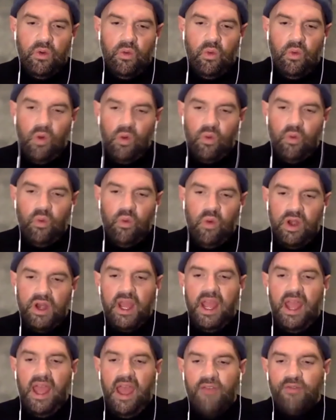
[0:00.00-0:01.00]
w-
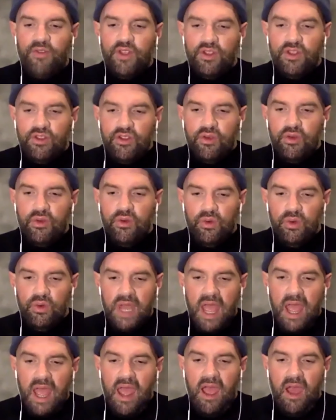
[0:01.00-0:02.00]
what i have to do
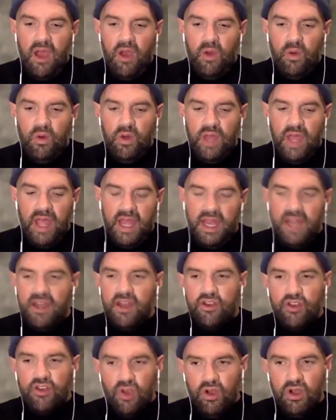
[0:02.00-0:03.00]
now and
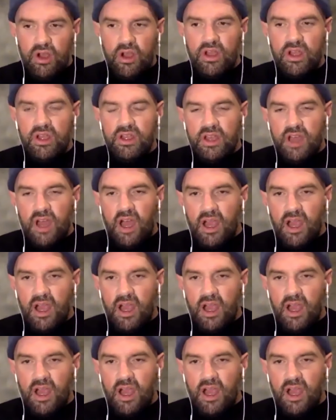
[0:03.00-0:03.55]
it took